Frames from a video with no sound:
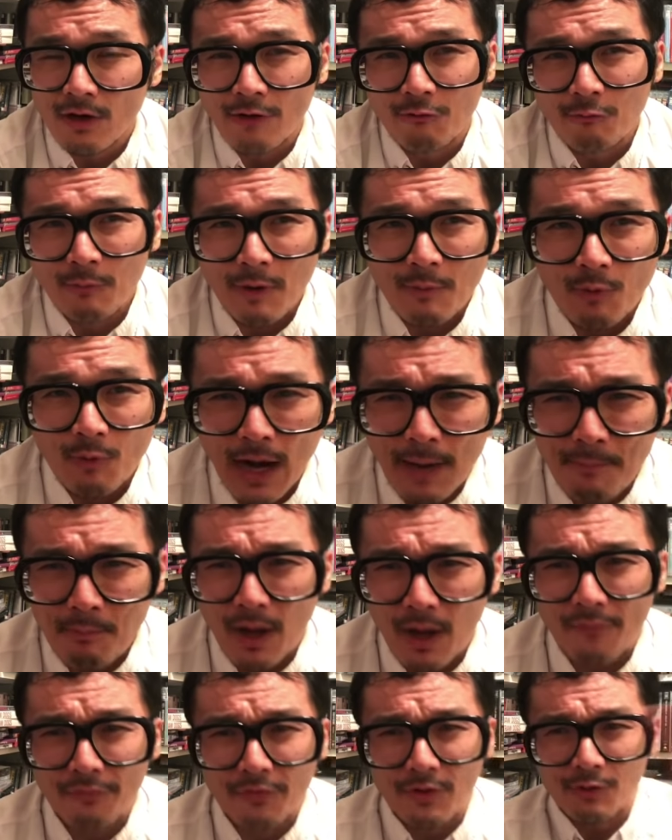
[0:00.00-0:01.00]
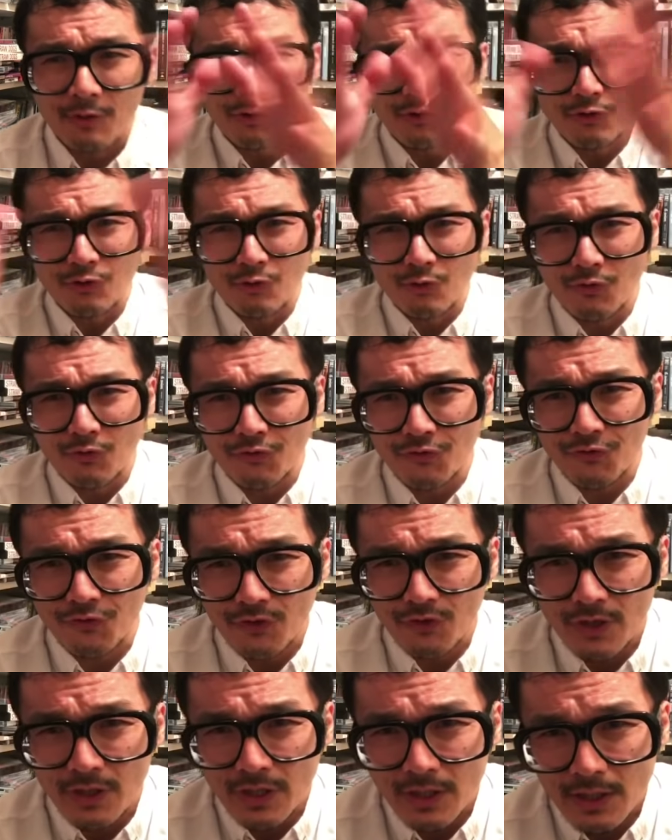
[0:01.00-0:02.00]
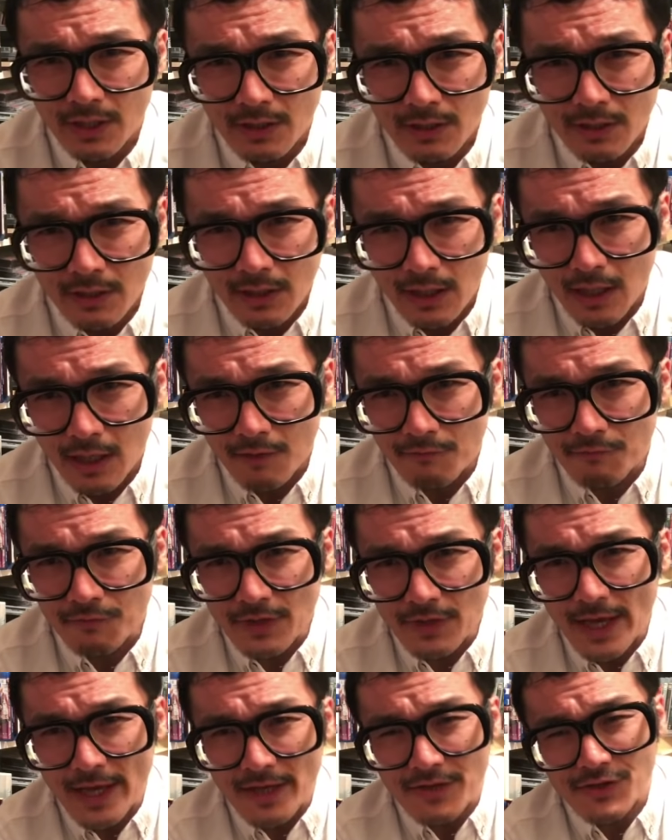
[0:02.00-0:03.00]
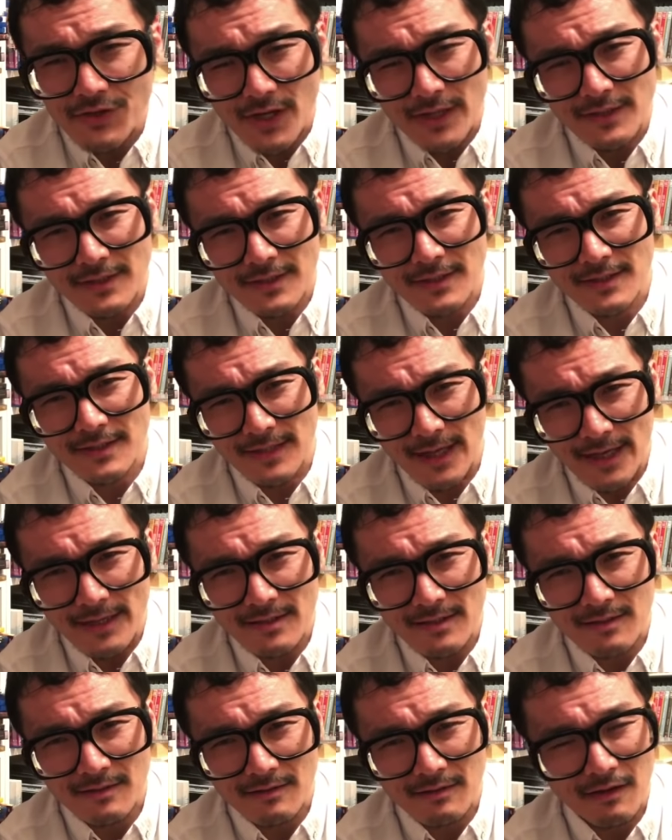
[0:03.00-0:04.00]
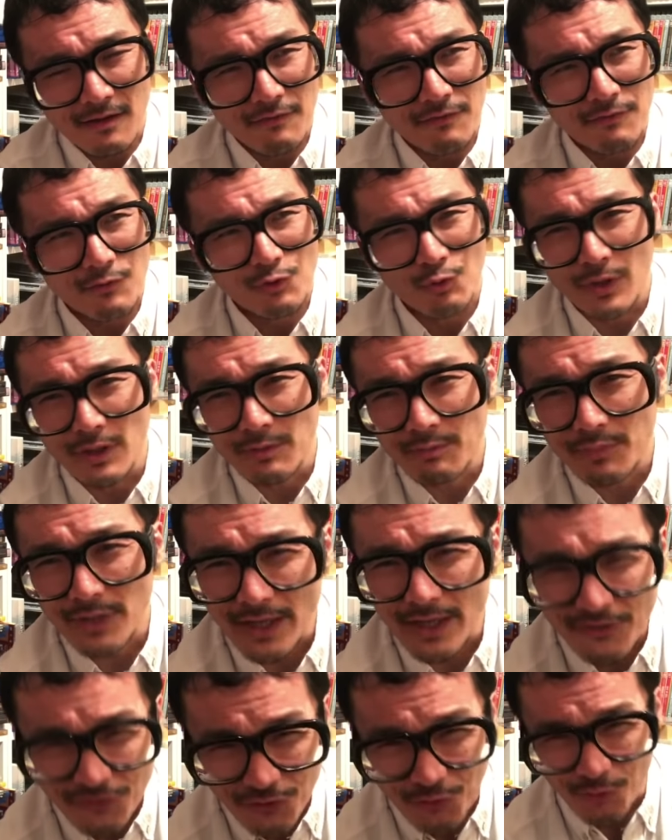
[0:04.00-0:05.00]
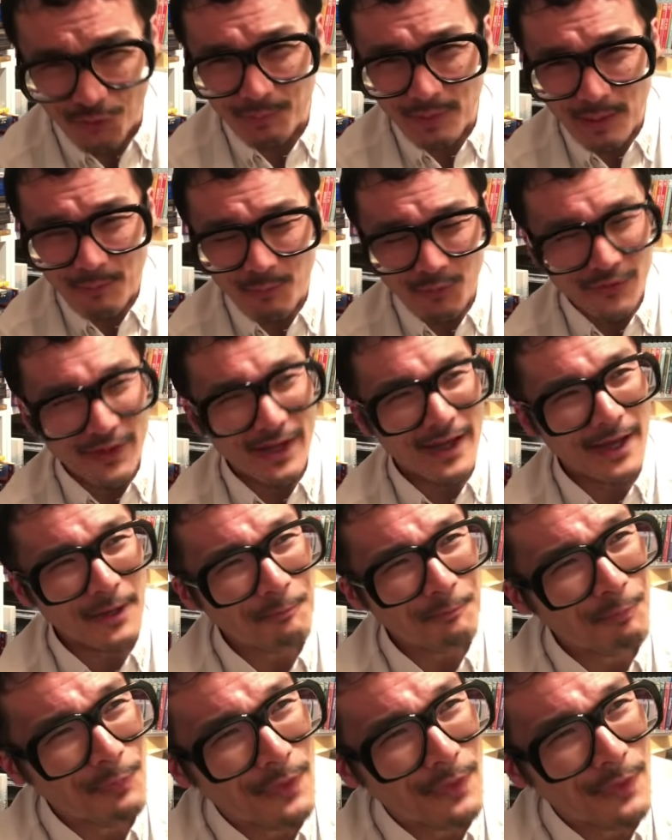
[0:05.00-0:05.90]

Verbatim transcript: I remember I bought a huge uh, VHS set of Twin Peaks. Do you remember that?